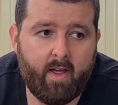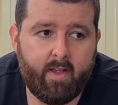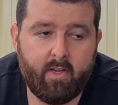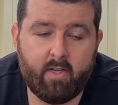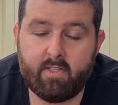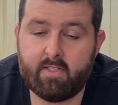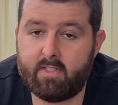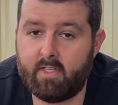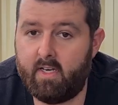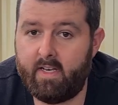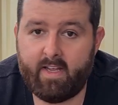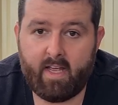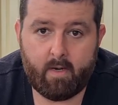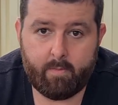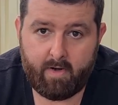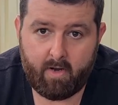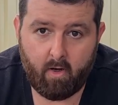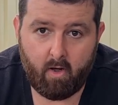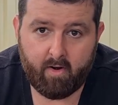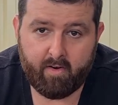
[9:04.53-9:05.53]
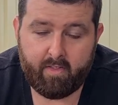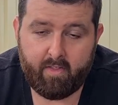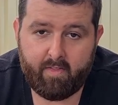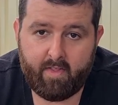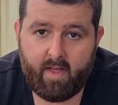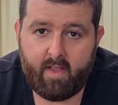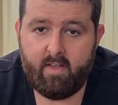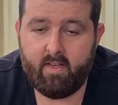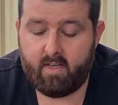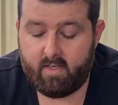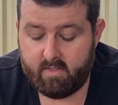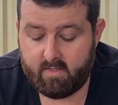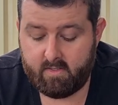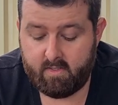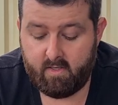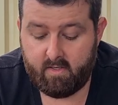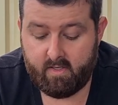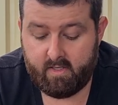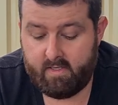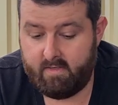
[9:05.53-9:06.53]
You could certainly get a bit hotter than that. You could
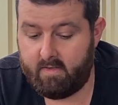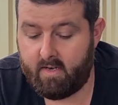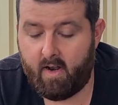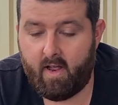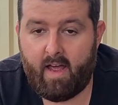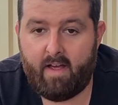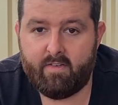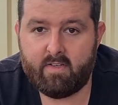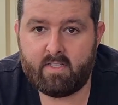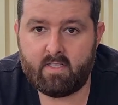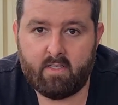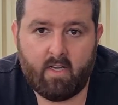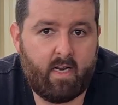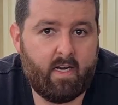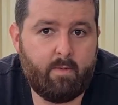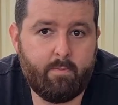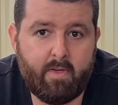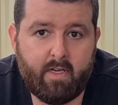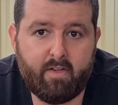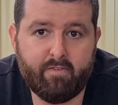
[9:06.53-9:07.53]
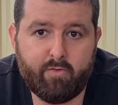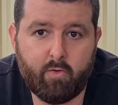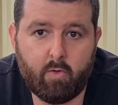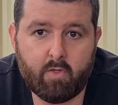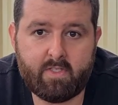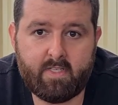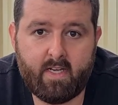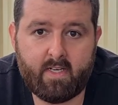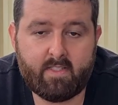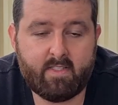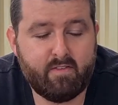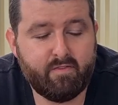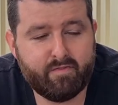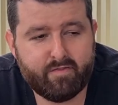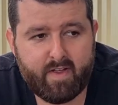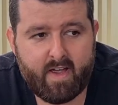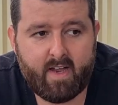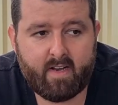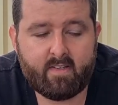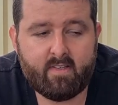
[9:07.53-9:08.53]
certainly, have a slightly bigger Vortex. In
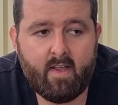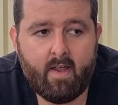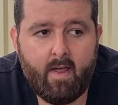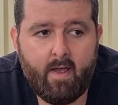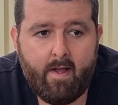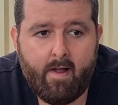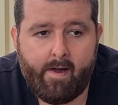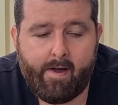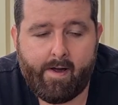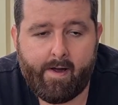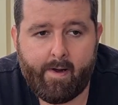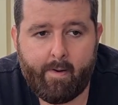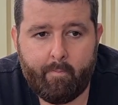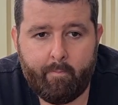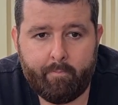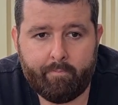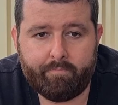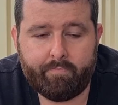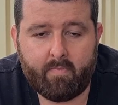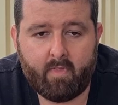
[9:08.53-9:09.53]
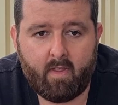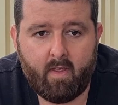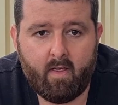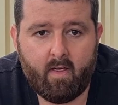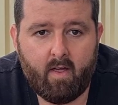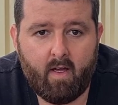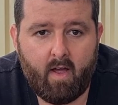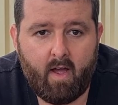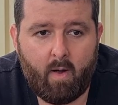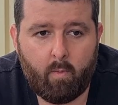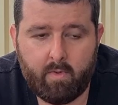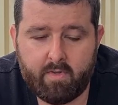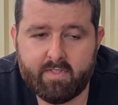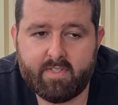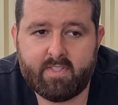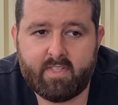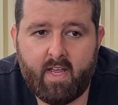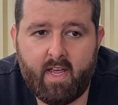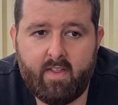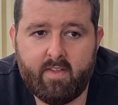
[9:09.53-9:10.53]
fact, I
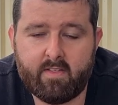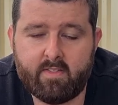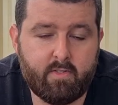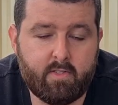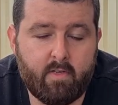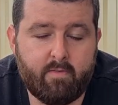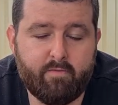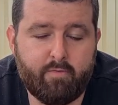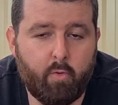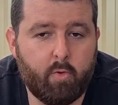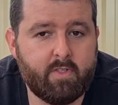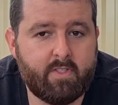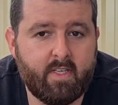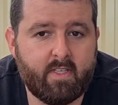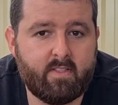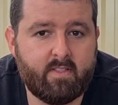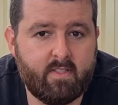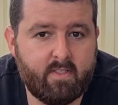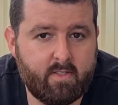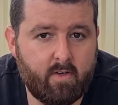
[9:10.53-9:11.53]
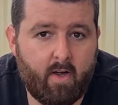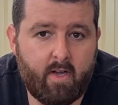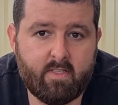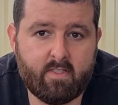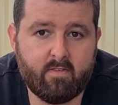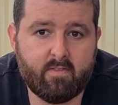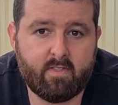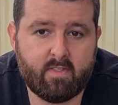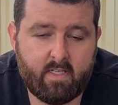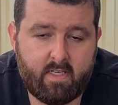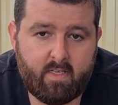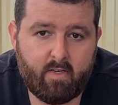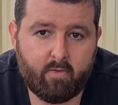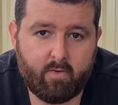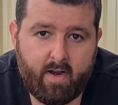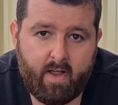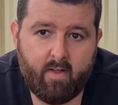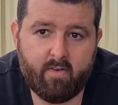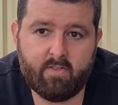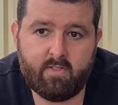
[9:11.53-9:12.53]
will say that some Vortex designs I've seen
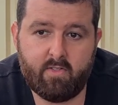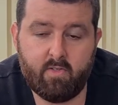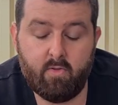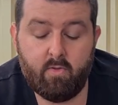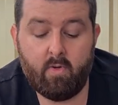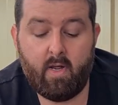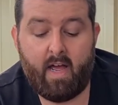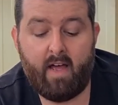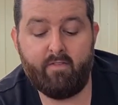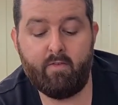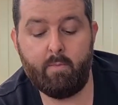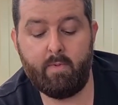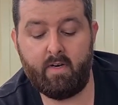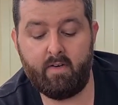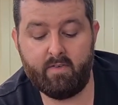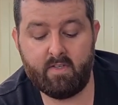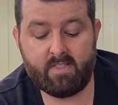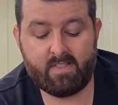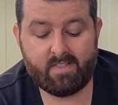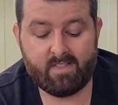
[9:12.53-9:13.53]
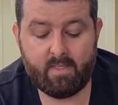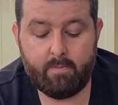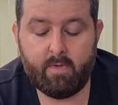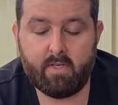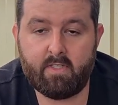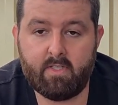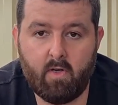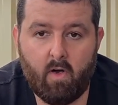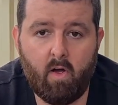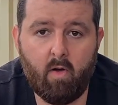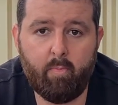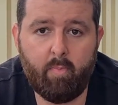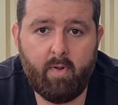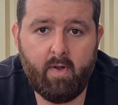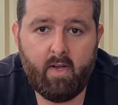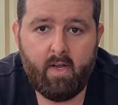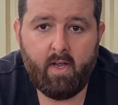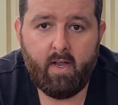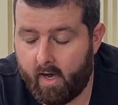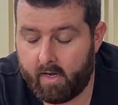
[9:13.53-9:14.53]
around do have a bit of a slimmer top.
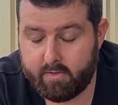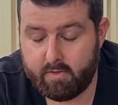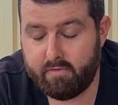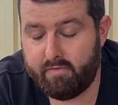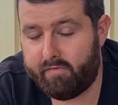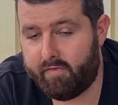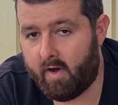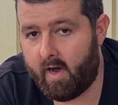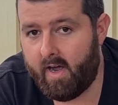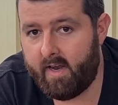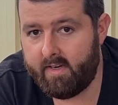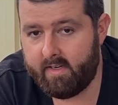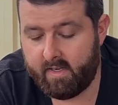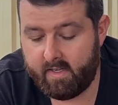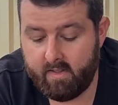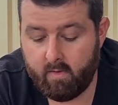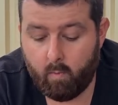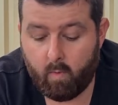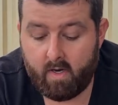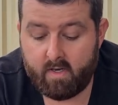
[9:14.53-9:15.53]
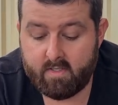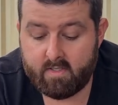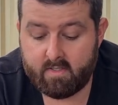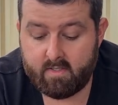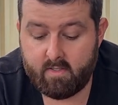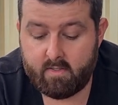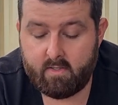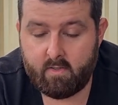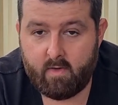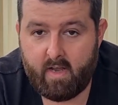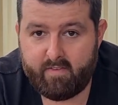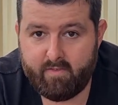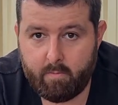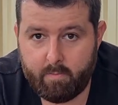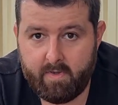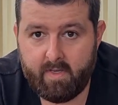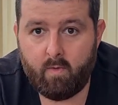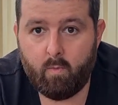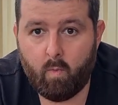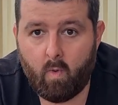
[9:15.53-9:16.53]
I do find in the ones that do have
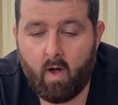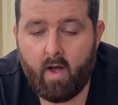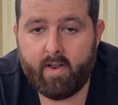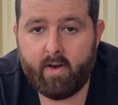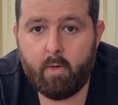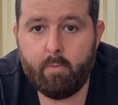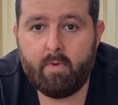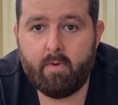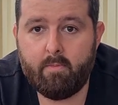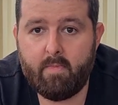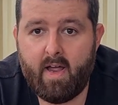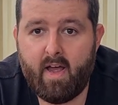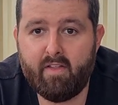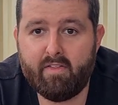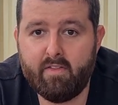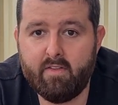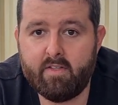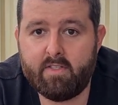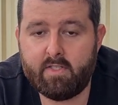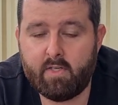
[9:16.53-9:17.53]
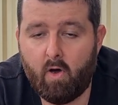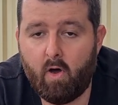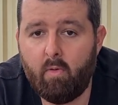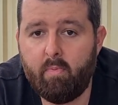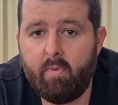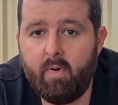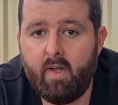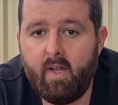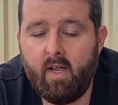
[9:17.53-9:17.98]
a big wide open mouth at the top,